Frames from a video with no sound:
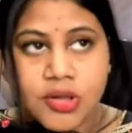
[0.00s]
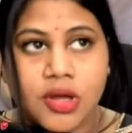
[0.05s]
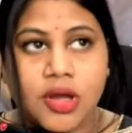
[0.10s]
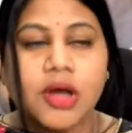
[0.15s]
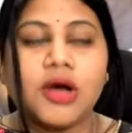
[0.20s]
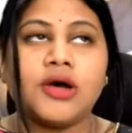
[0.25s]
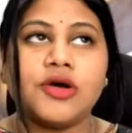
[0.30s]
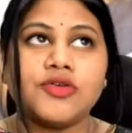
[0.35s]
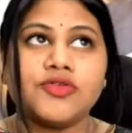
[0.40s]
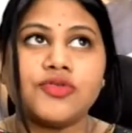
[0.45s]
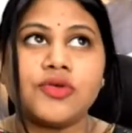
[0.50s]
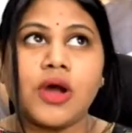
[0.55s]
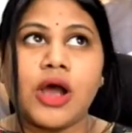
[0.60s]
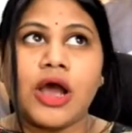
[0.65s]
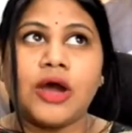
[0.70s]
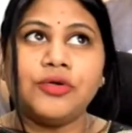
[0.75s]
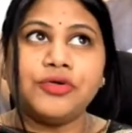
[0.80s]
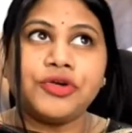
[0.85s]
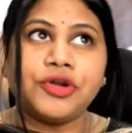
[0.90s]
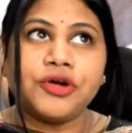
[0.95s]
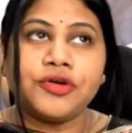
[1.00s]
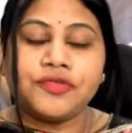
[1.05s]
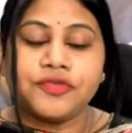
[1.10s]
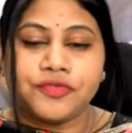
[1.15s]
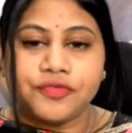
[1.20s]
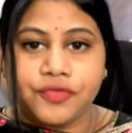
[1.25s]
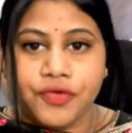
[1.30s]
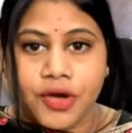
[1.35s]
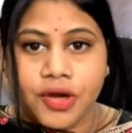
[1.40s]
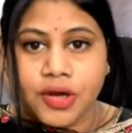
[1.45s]
So out of,
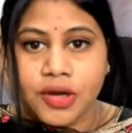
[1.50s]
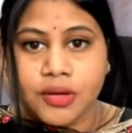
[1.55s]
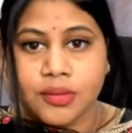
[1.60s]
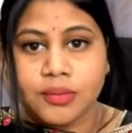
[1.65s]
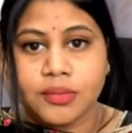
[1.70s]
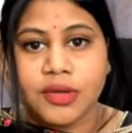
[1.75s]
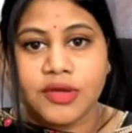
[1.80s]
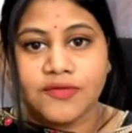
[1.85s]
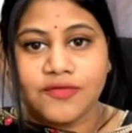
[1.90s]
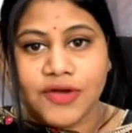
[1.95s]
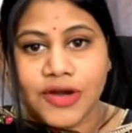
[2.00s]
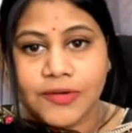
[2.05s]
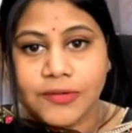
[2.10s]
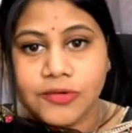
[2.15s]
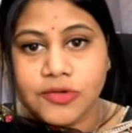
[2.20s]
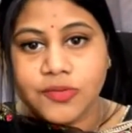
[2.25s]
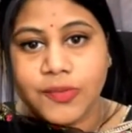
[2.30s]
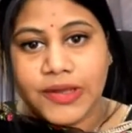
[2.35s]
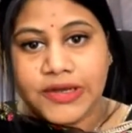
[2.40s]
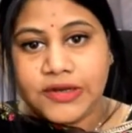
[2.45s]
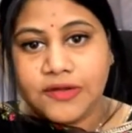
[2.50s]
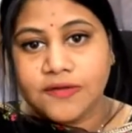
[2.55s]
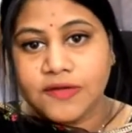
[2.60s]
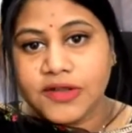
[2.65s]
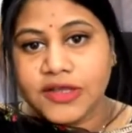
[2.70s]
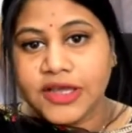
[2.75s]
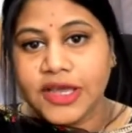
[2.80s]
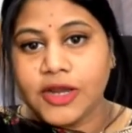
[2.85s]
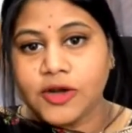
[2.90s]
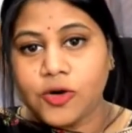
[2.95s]
if
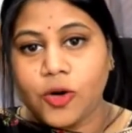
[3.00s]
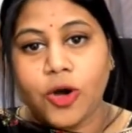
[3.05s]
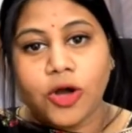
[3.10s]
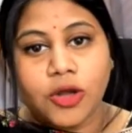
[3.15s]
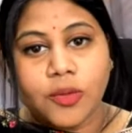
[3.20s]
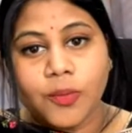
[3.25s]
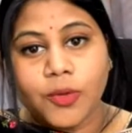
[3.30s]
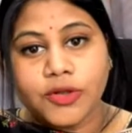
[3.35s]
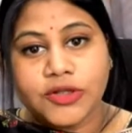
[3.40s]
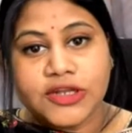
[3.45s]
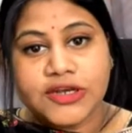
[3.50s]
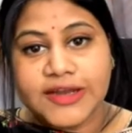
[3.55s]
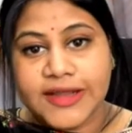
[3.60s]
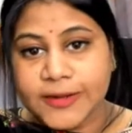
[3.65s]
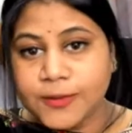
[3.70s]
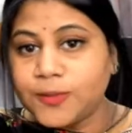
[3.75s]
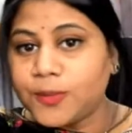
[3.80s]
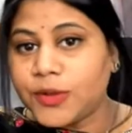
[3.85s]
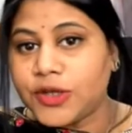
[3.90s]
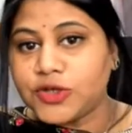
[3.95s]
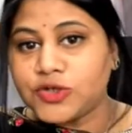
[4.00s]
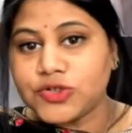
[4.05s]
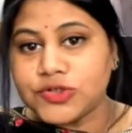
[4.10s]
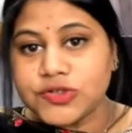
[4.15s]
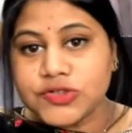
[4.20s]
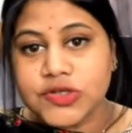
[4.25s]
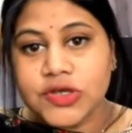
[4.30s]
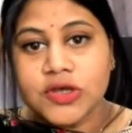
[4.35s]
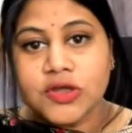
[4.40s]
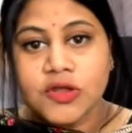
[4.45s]
retrospectively I talk about the 10
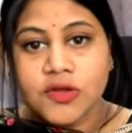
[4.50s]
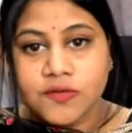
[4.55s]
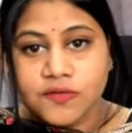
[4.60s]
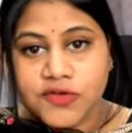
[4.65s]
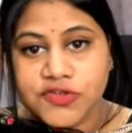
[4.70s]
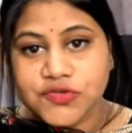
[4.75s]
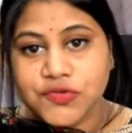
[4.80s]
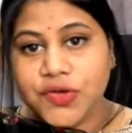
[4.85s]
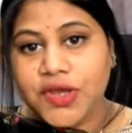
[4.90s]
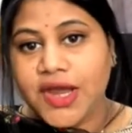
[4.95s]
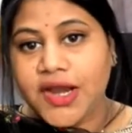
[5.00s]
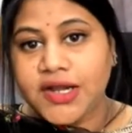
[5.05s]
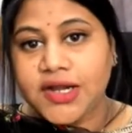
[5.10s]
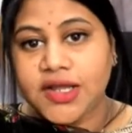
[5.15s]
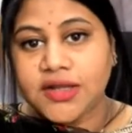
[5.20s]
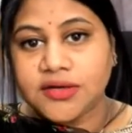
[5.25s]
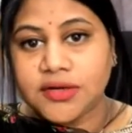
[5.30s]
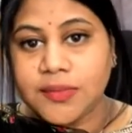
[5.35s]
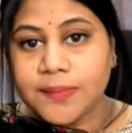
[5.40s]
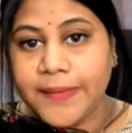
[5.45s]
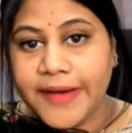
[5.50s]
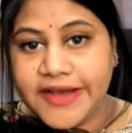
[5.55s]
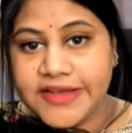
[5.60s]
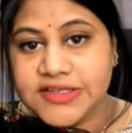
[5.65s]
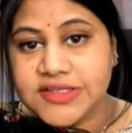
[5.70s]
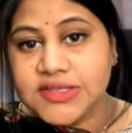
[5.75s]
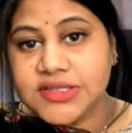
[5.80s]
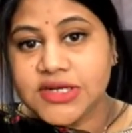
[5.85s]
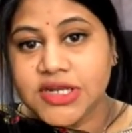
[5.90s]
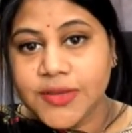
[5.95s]
patients which we had done in
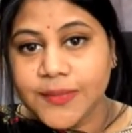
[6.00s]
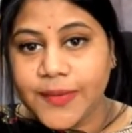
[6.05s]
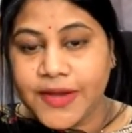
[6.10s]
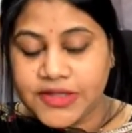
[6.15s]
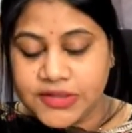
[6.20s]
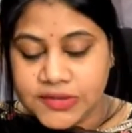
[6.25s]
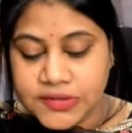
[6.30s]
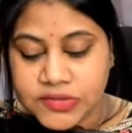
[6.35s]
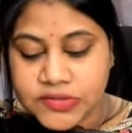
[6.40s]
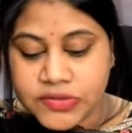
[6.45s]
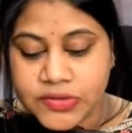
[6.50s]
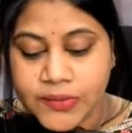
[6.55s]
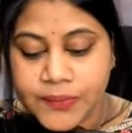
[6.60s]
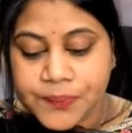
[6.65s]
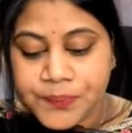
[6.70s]
past 3 months,